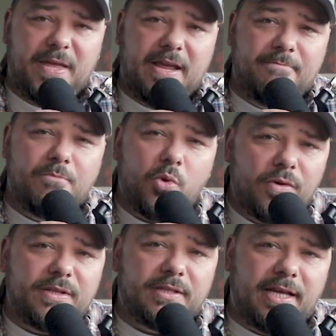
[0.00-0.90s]
and
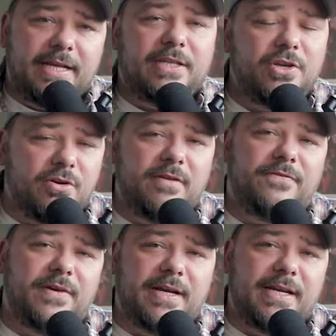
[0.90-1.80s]
more than likely you're going
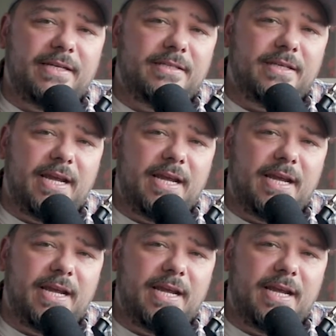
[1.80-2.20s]
to find